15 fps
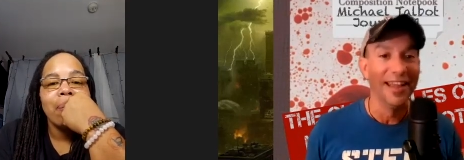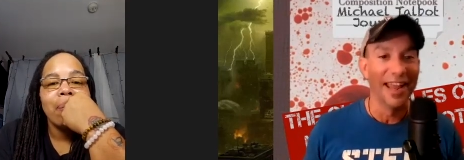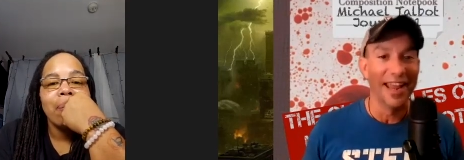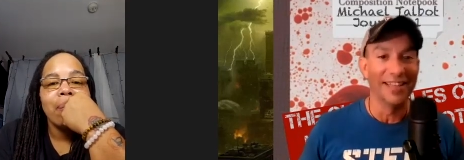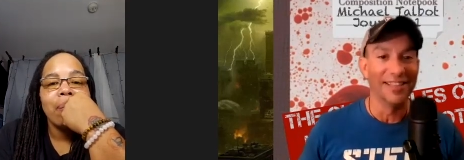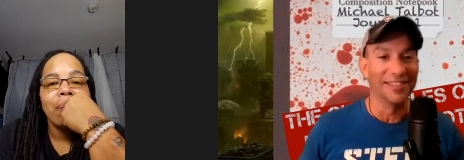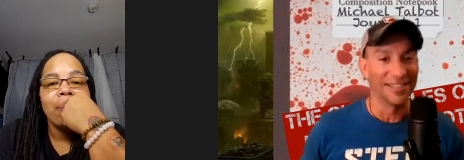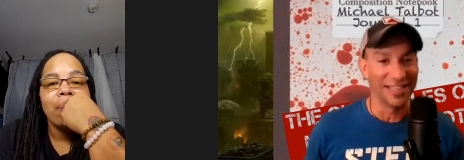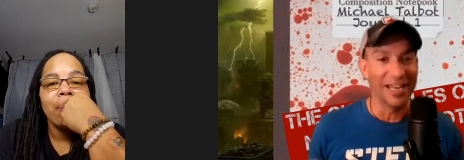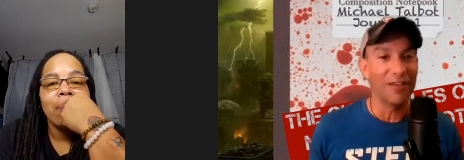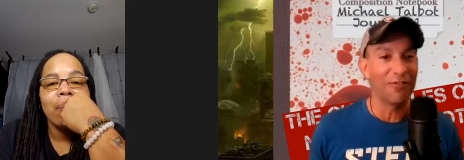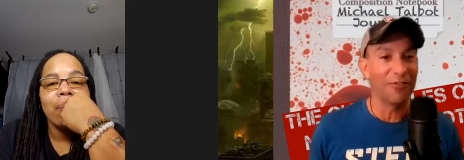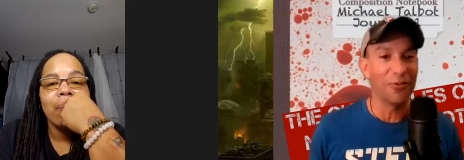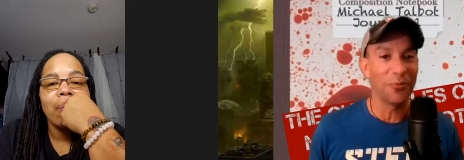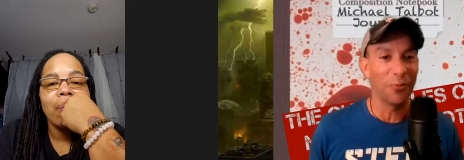Speaker 1: and see
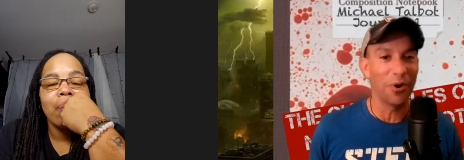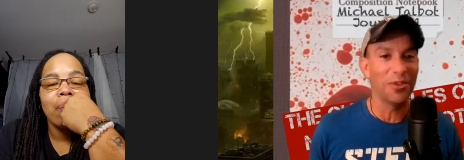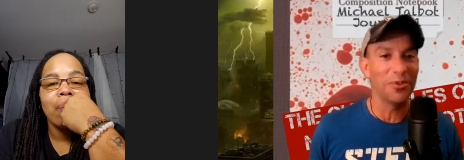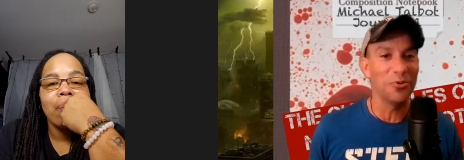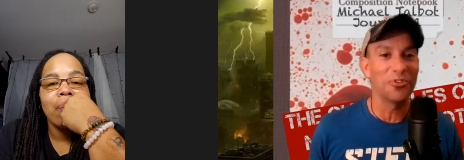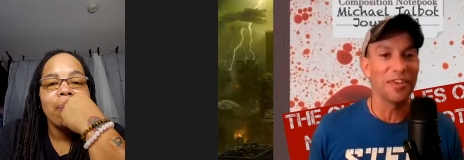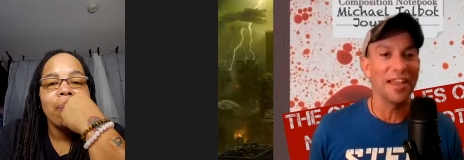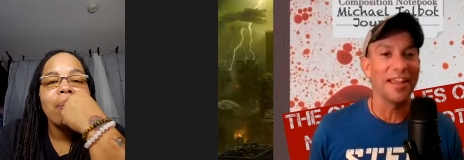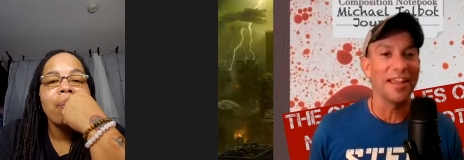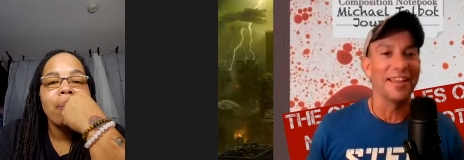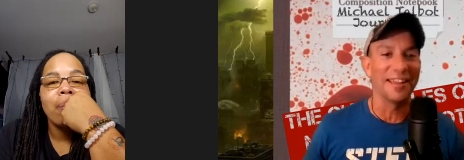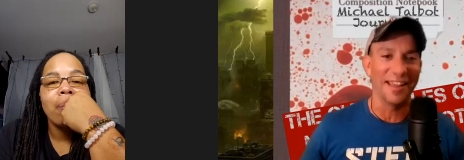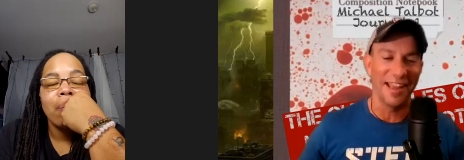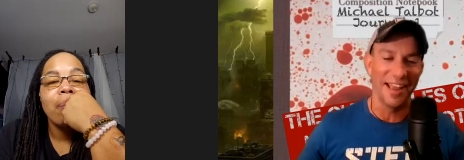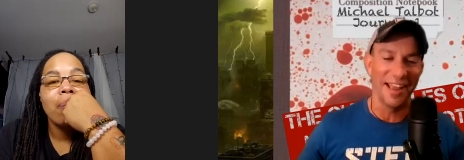if you what you think
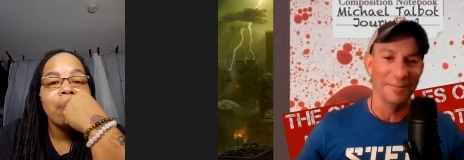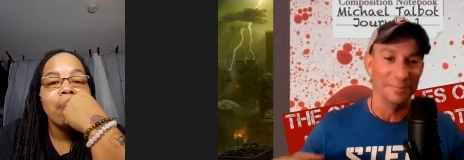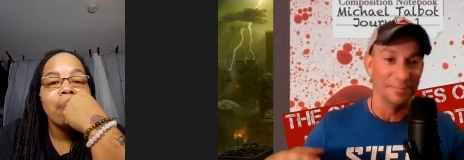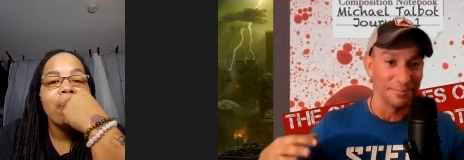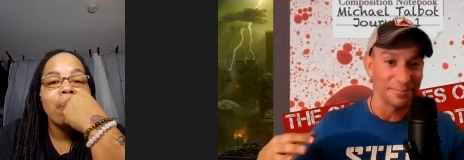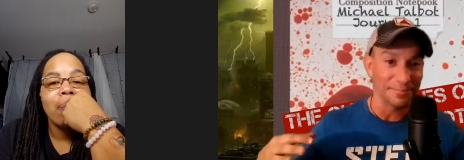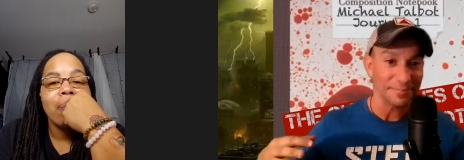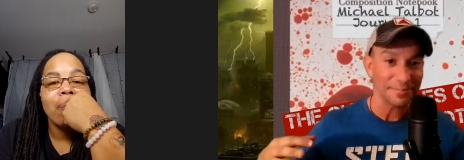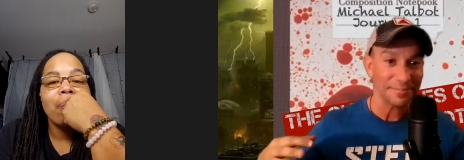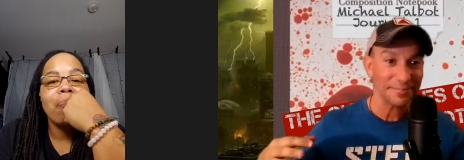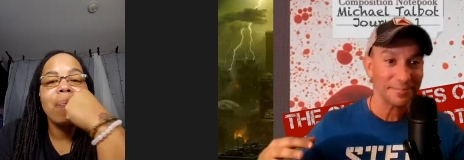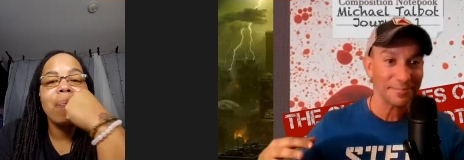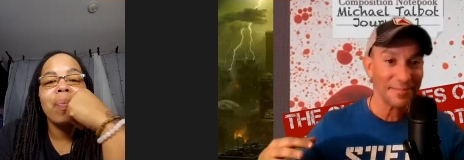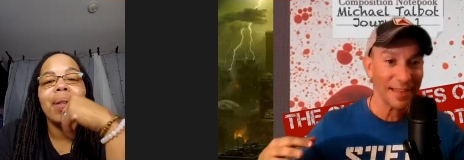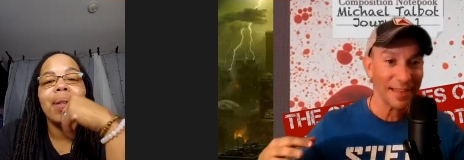and
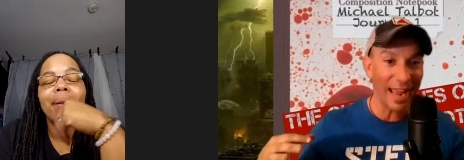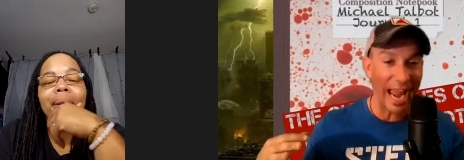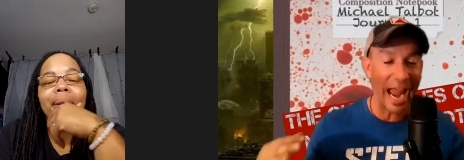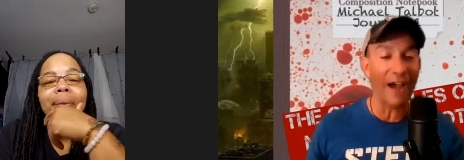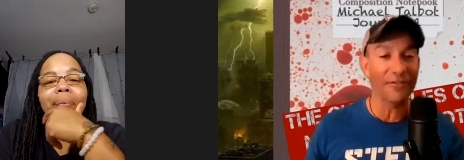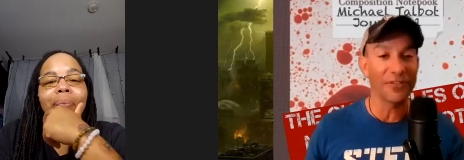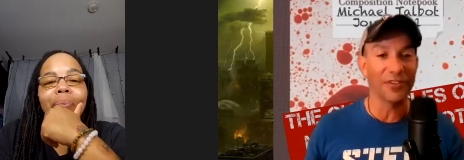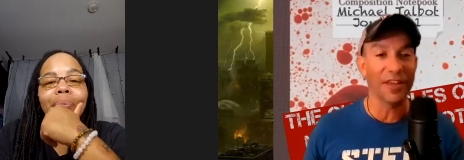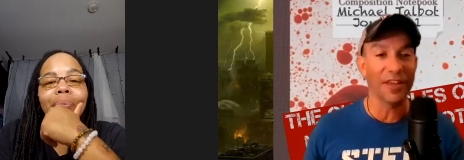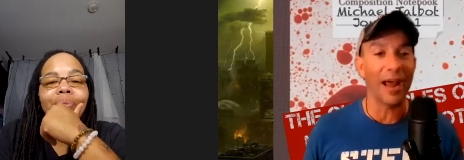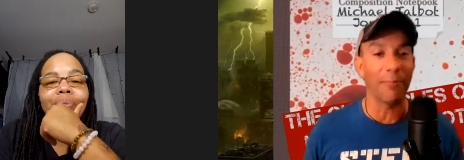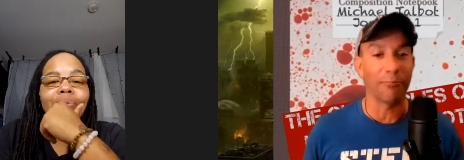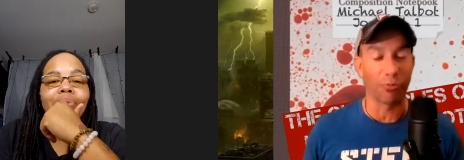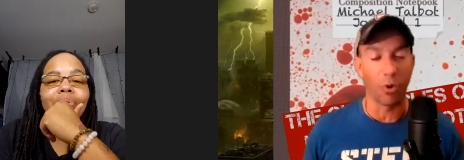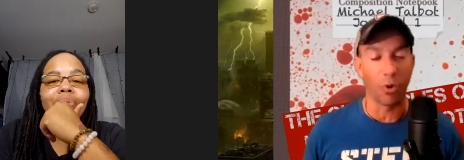Mm-hmm. After
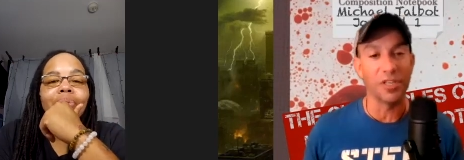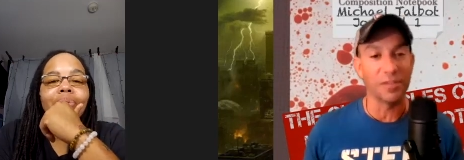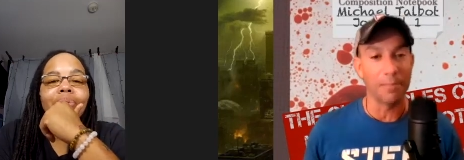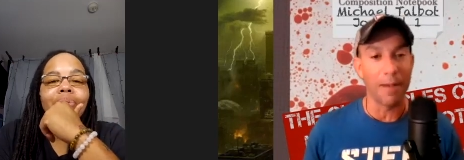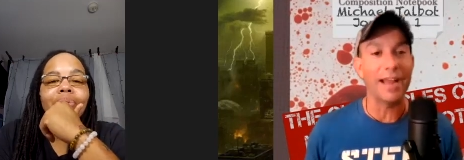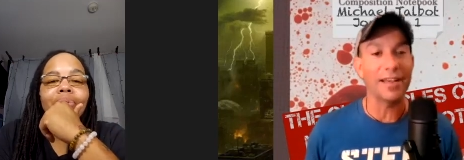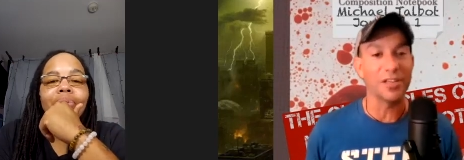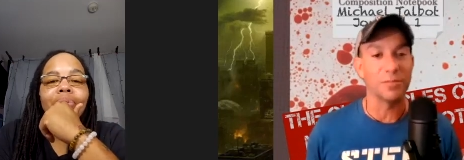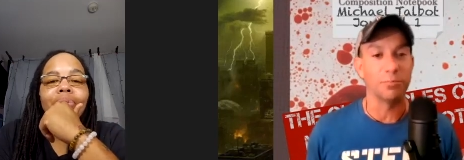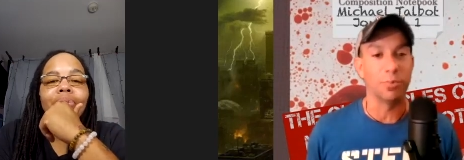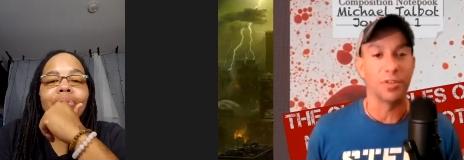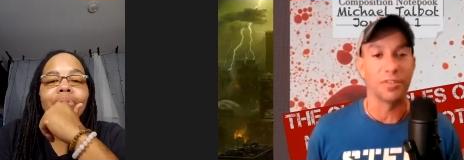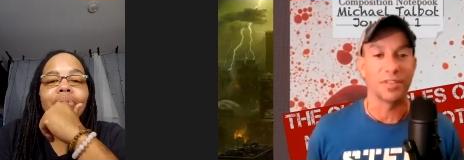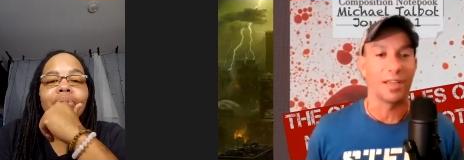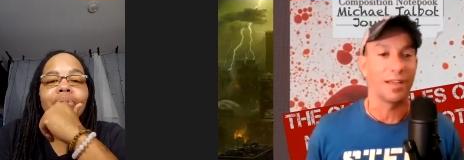that, Brody's mind is blown.
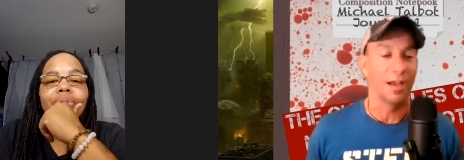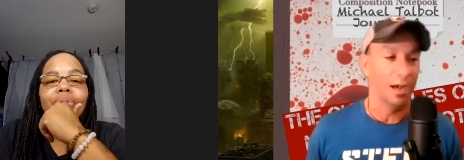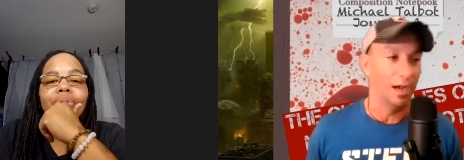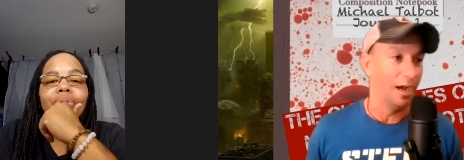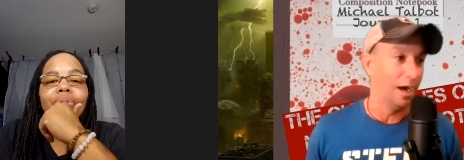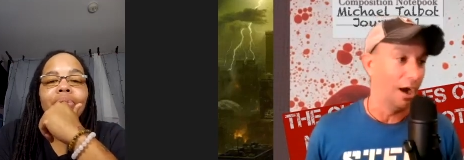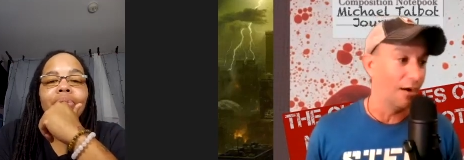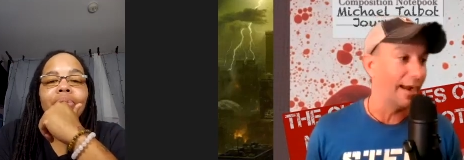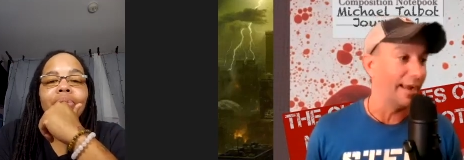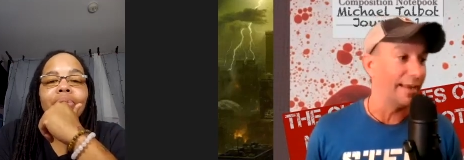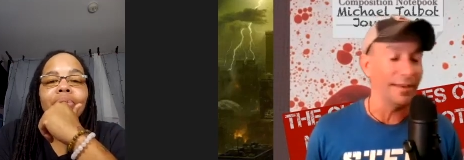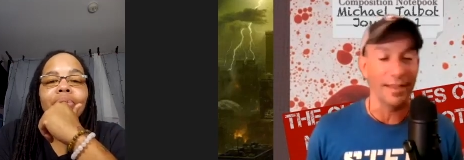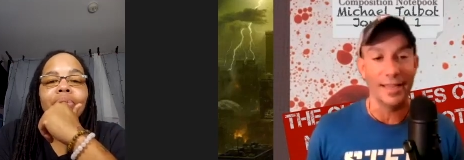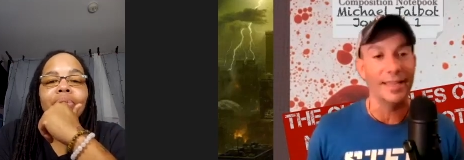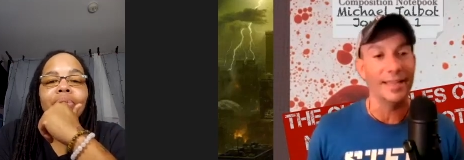He's like, all right,
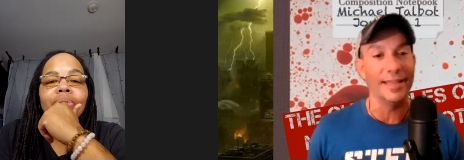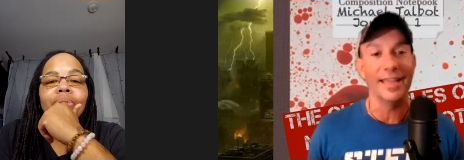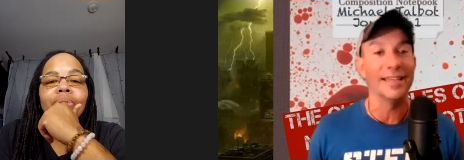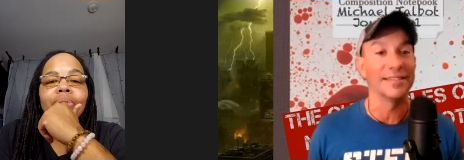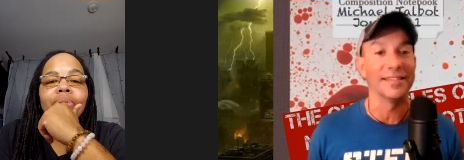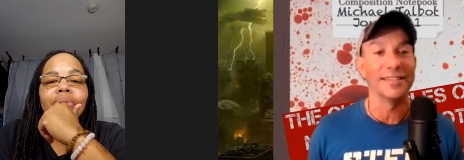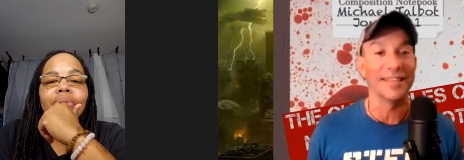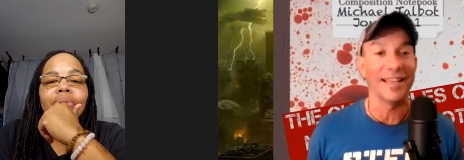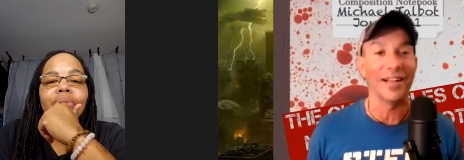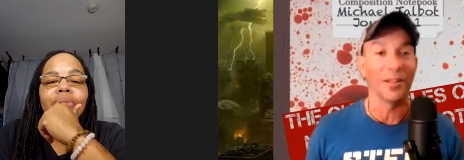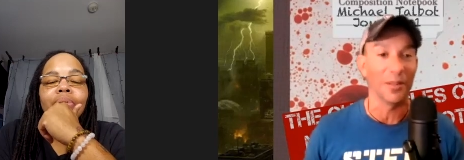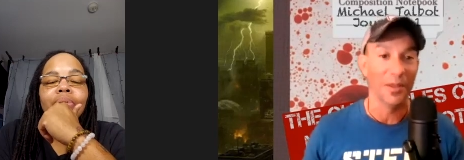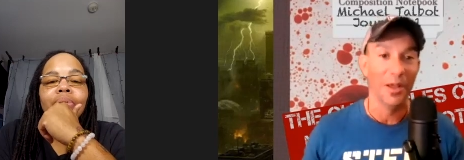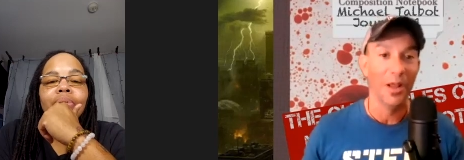here's the deal.